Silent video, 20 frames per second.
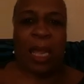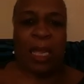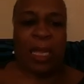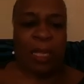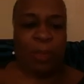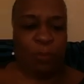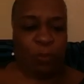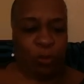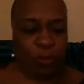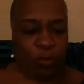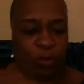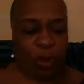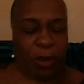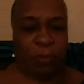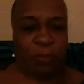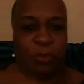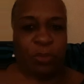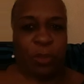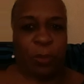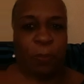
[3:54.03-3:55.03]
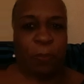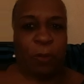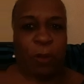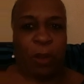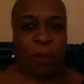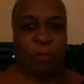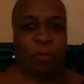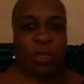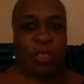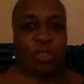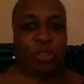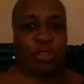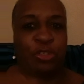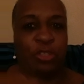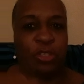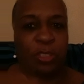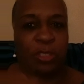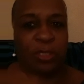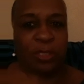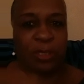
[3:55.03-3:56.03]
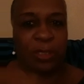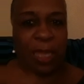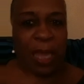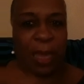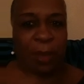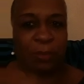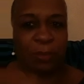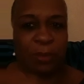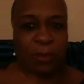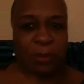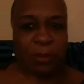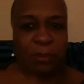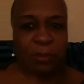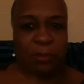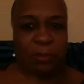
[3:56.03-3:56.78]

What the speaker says: It blew up to a point where it should have stopped.